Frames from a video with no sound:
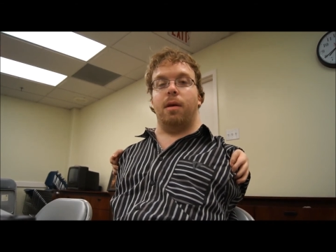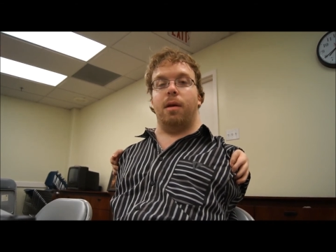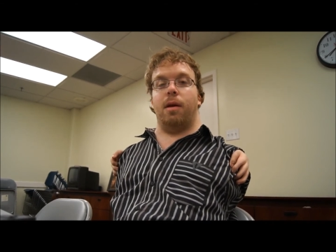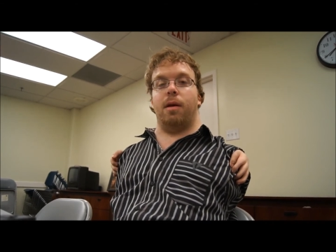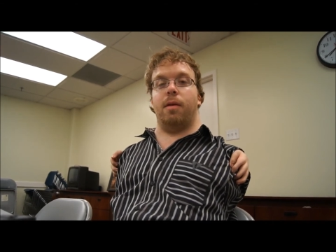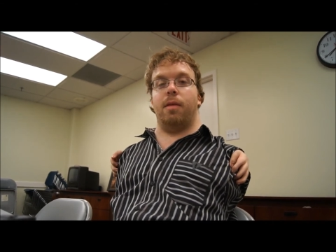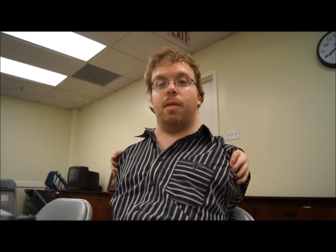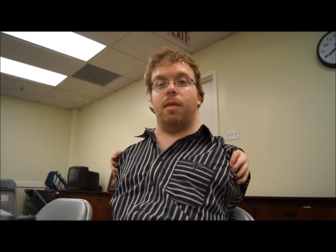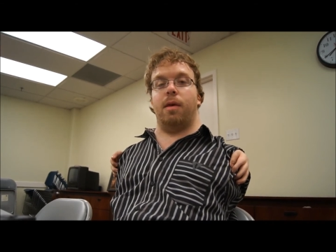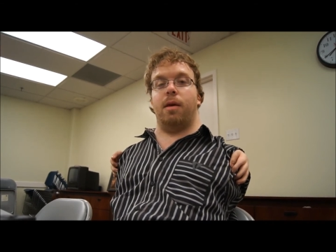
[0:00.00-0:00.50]

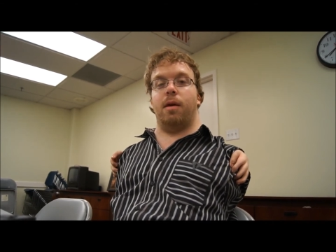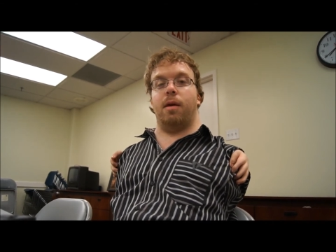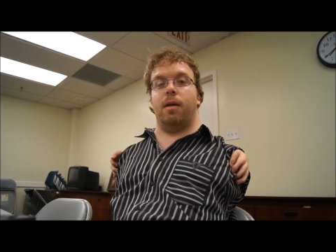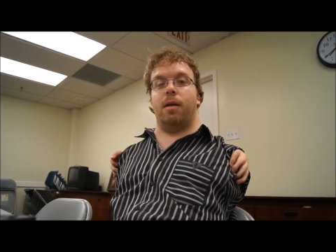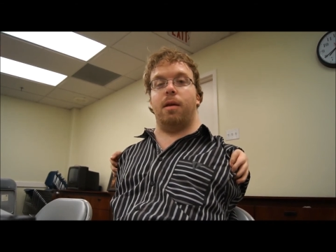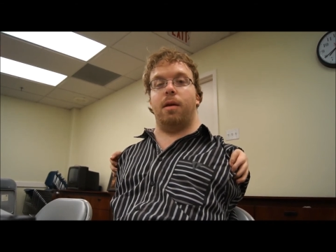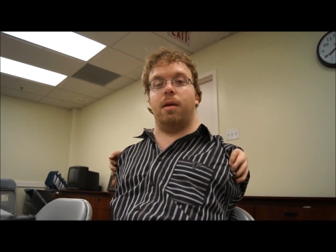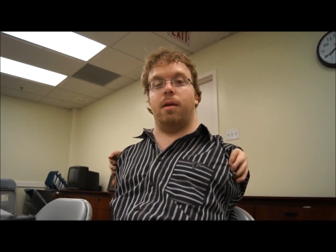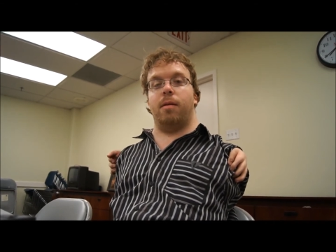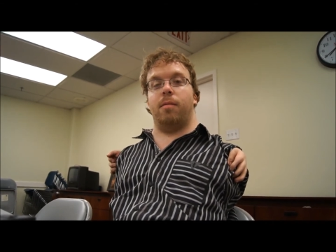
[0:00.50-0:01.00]
and
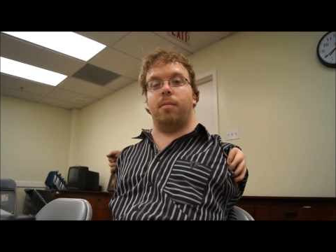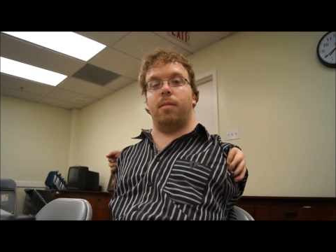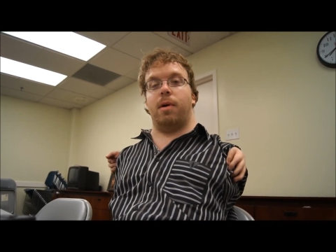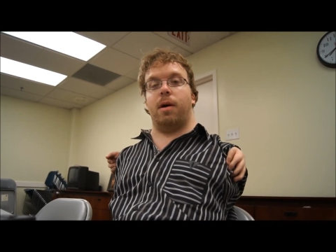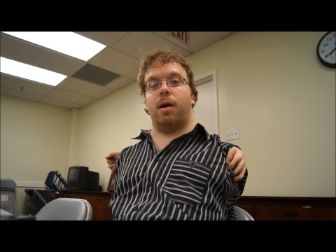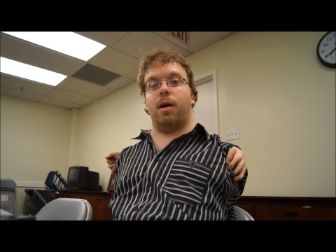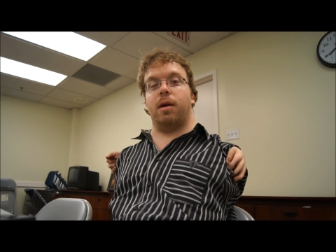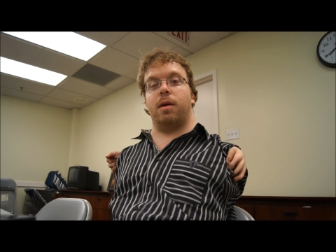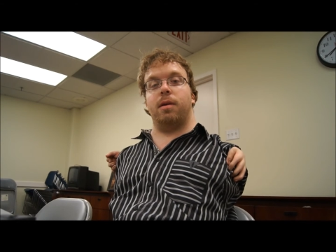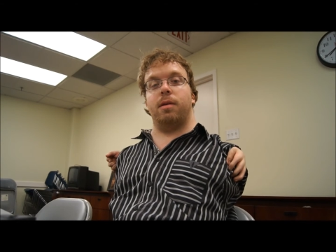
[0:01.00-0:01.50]
that
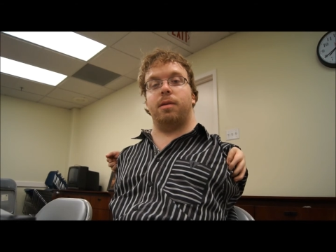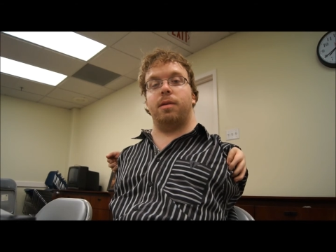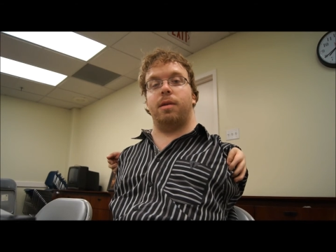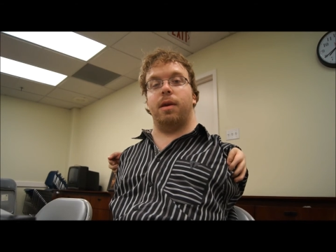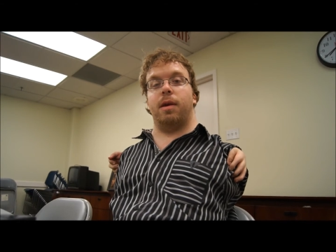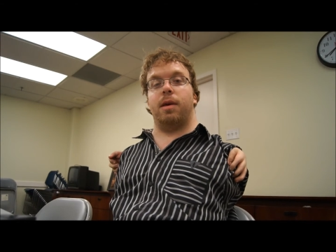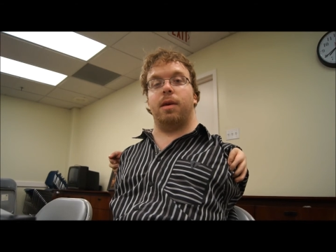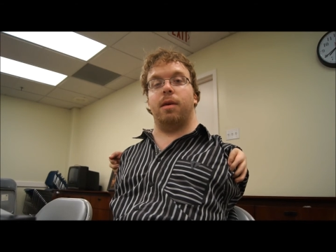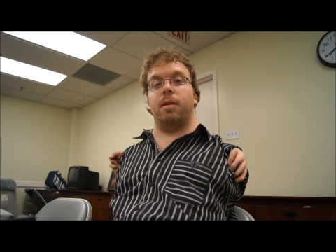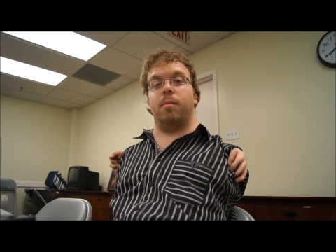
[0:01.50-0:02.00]
I could
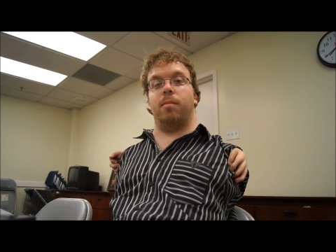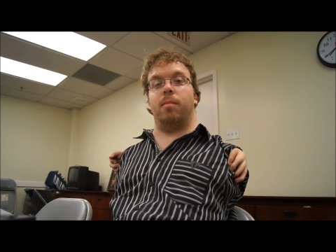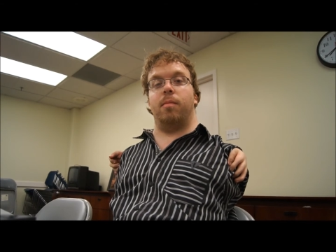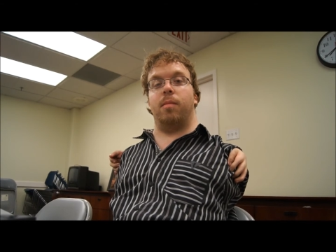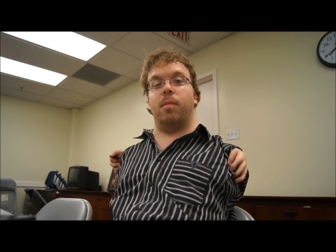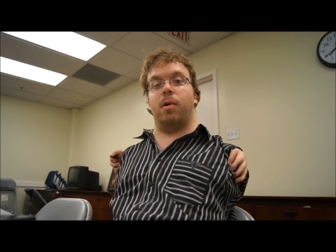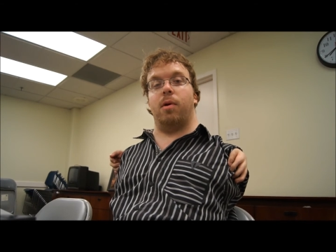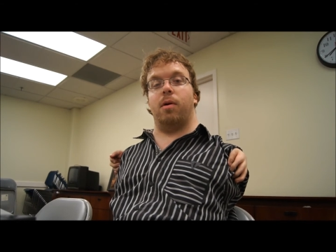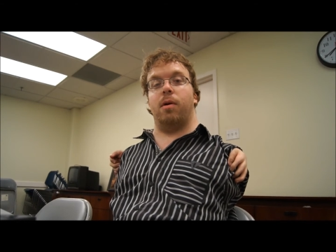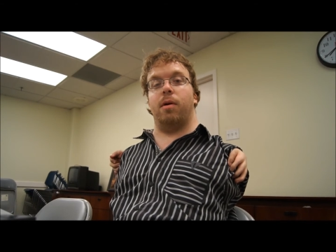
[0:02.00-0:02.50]
take
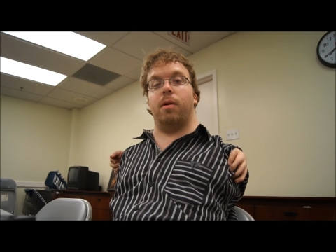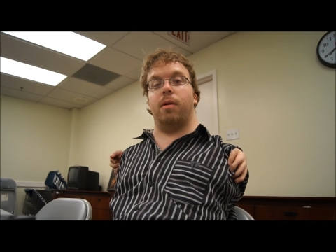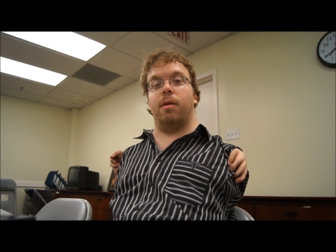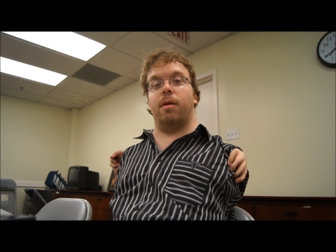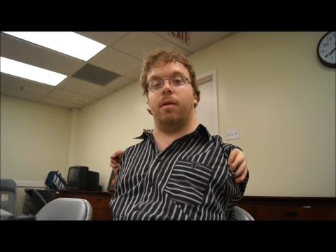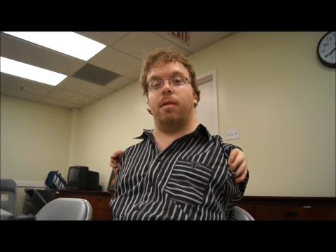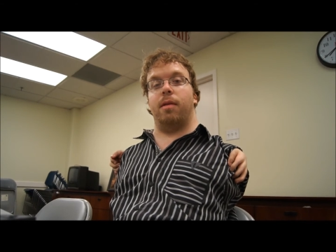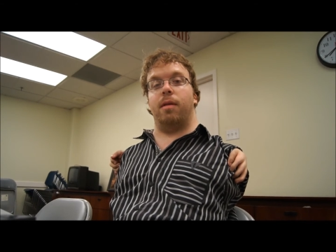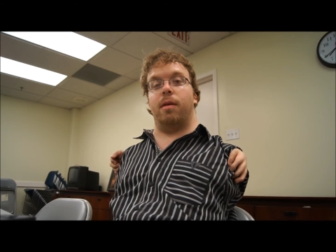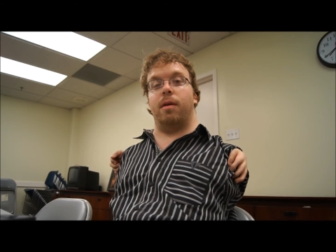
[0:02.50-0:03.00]
him on,
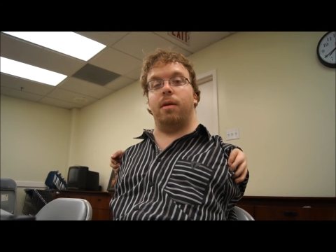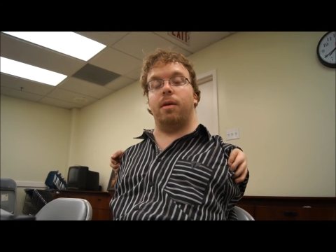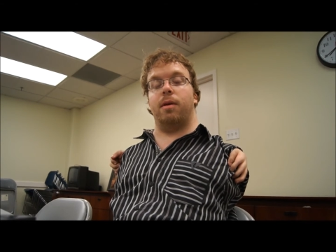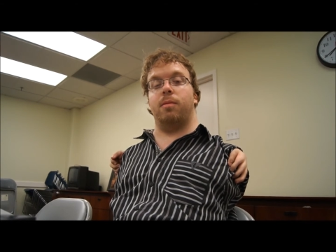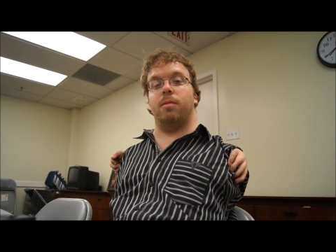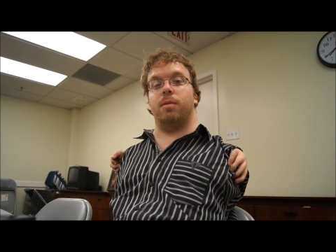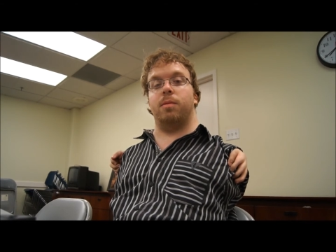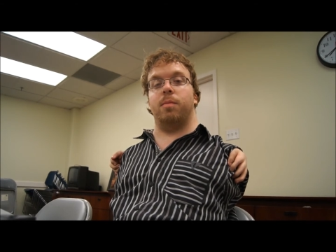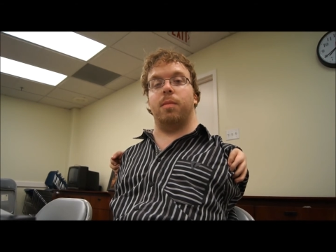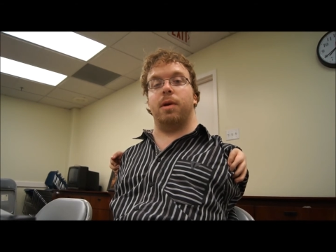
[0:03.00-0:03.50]
and that he
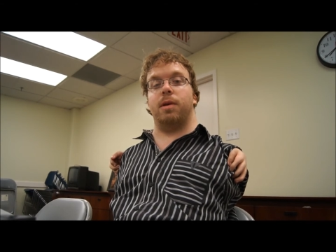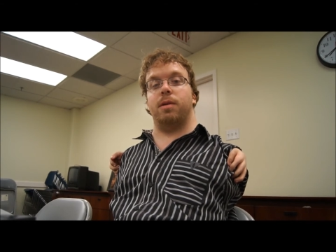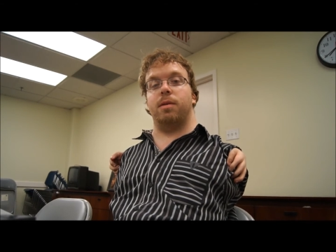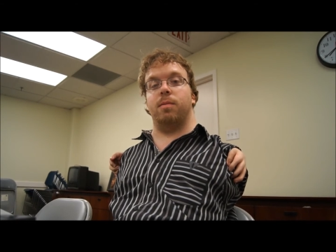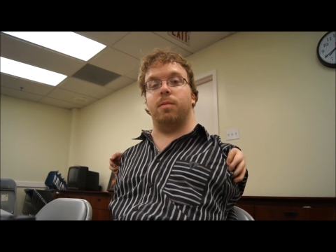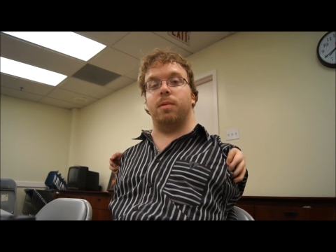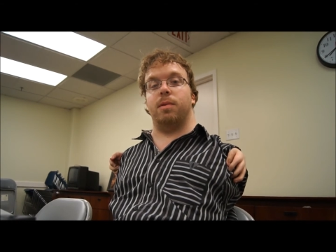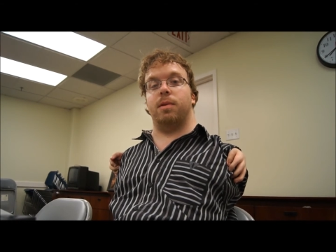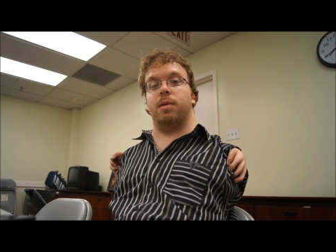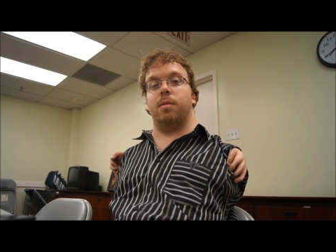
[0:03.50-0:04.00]
was
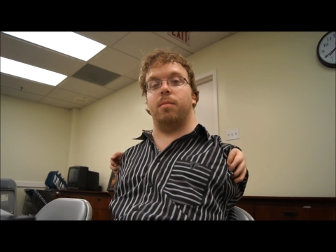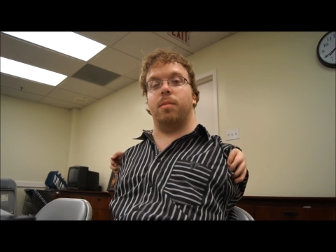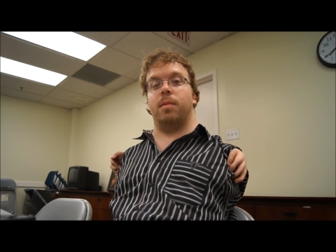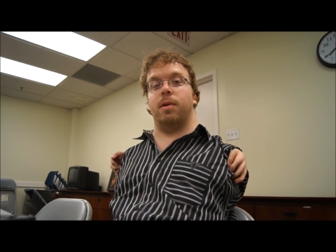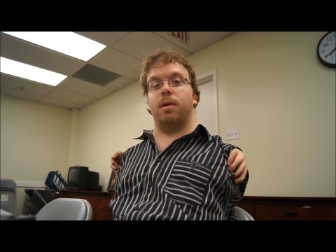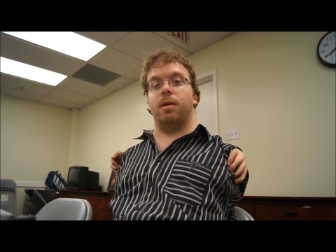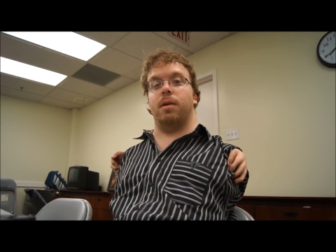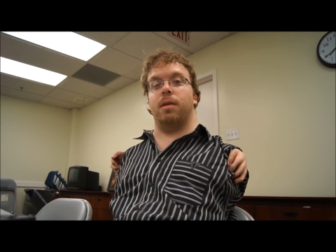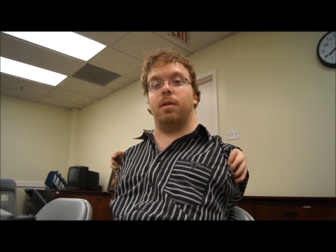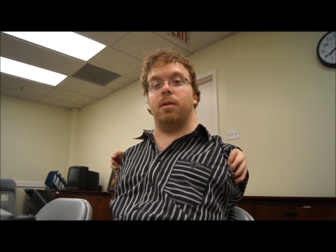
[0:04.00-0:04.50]
messing with
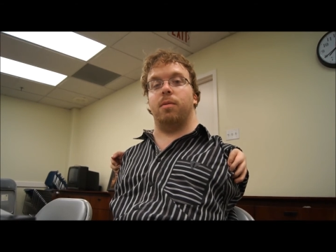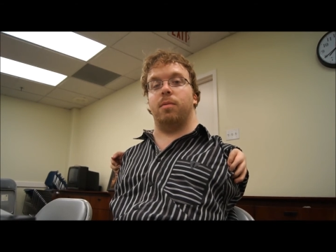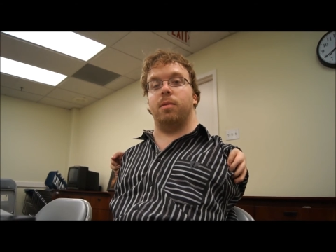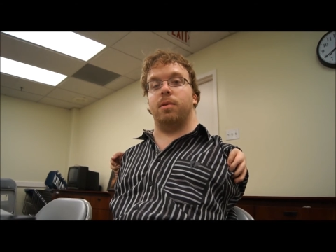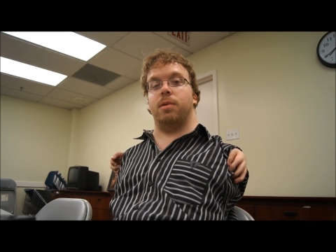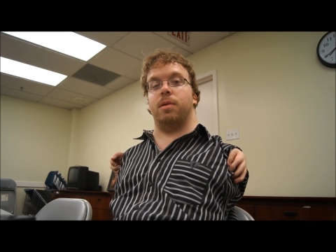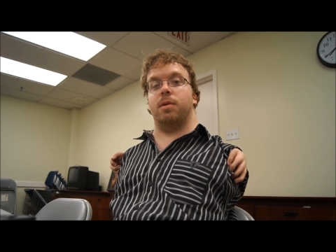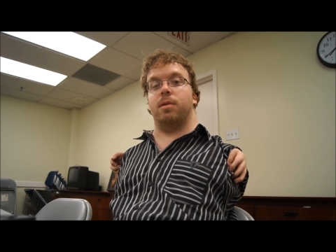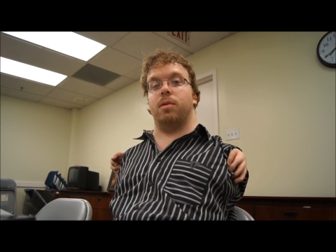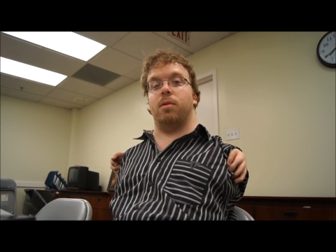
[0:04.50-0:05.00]
somebody that
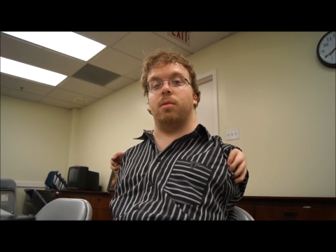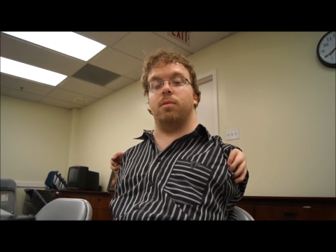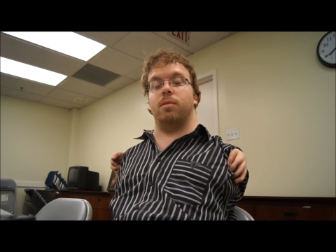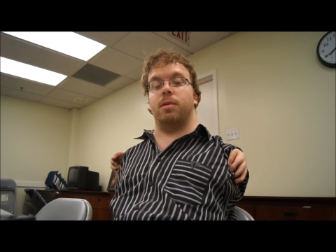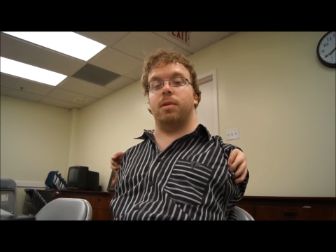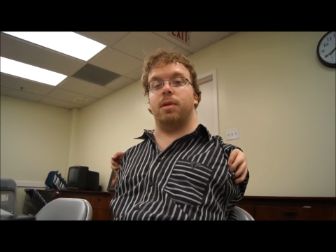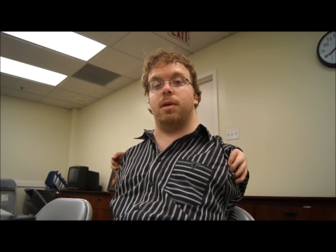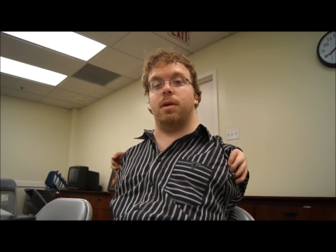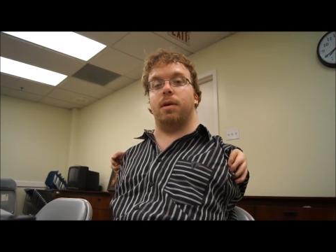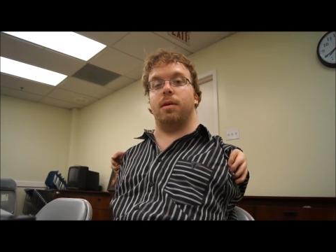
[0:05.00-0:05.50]
was his own
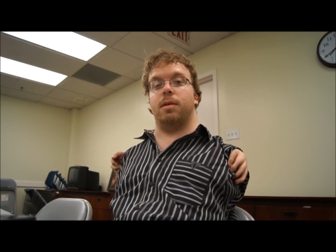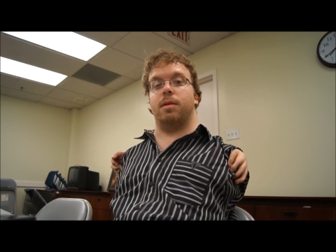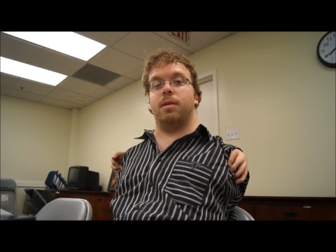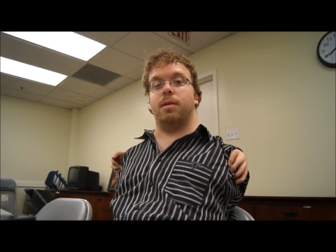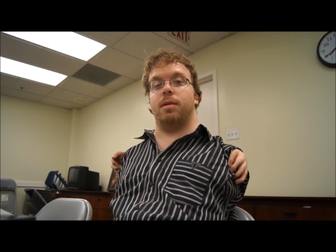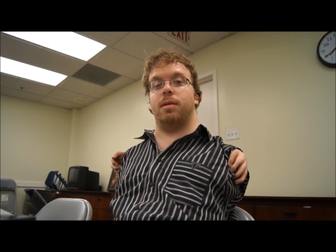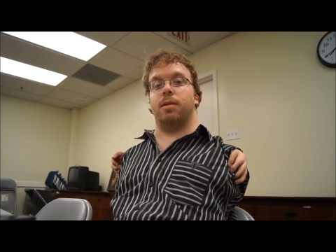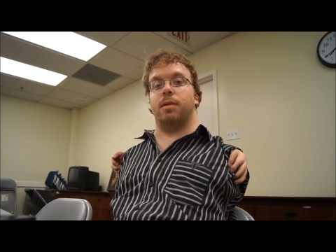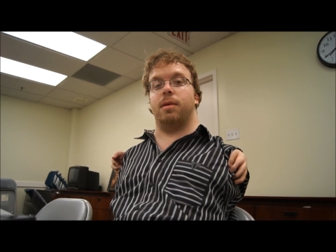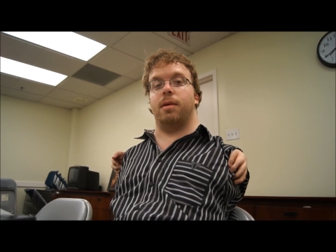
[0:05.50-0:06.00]
size
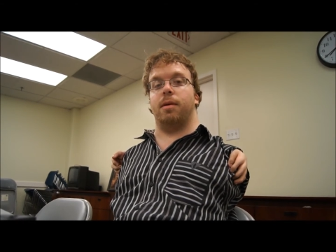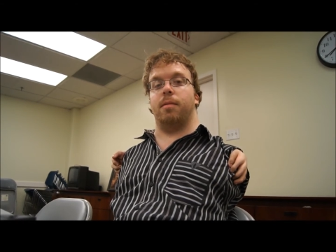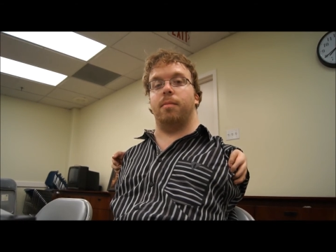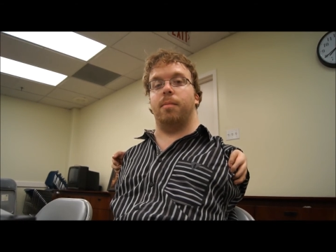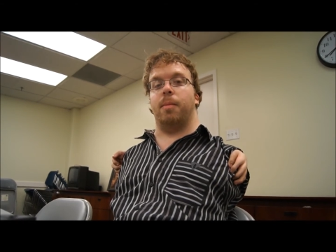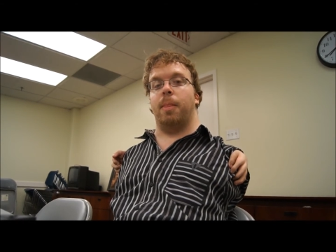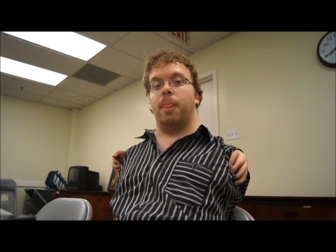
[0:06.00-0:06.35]
this time.